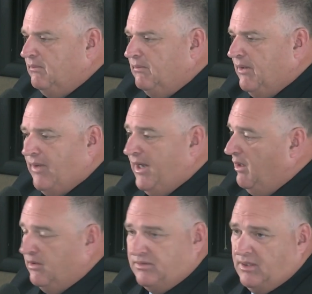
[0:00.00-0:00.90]
Eddie
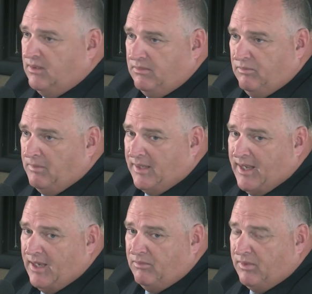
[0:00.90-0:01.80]
Holtze, when my
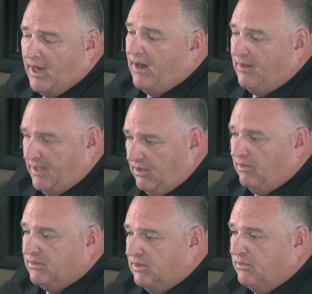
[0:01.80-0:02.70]
dad retired, Eddie
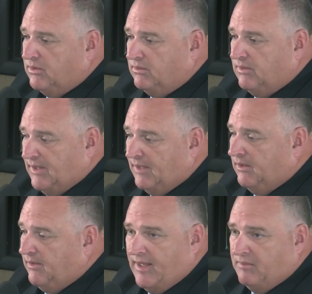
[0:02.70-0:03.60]
Holtze was
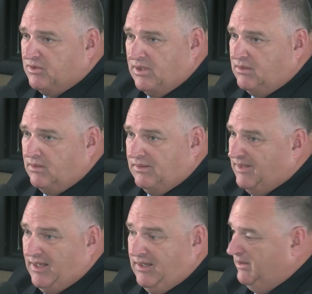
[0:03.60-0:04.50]
elected to that position. And
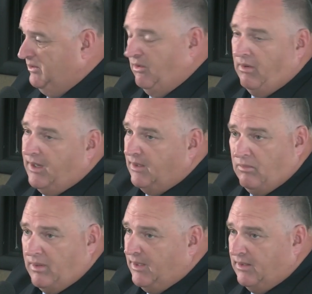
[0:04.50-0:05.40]
Eddie is great at
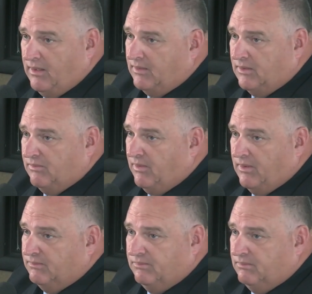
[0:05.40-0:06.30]
what he does. He's one
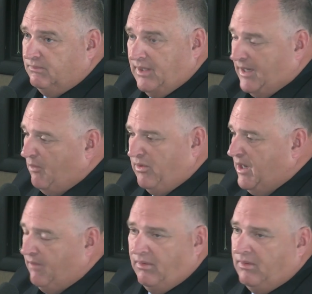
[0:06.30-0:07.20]
of and I would
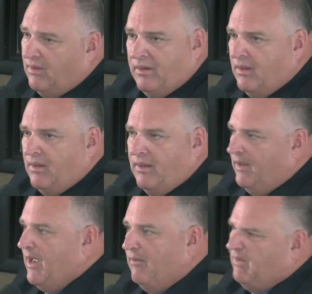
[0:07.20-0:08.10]
never,
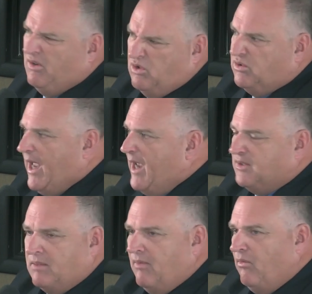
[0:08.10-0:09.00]
I used to
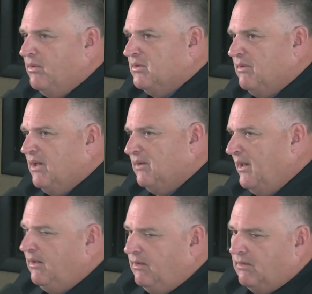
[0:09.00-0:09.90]
ask him every once in a while, I say,
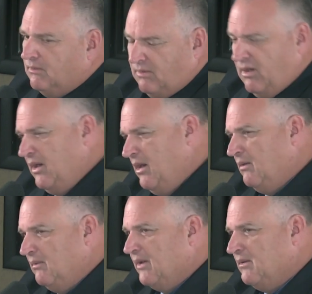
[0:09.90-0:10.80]
Eddie, you going to run
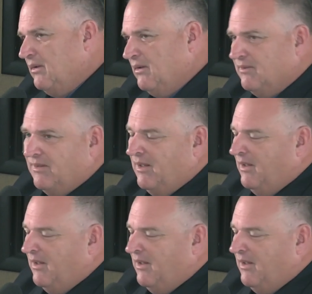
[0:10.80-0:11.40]
again next year?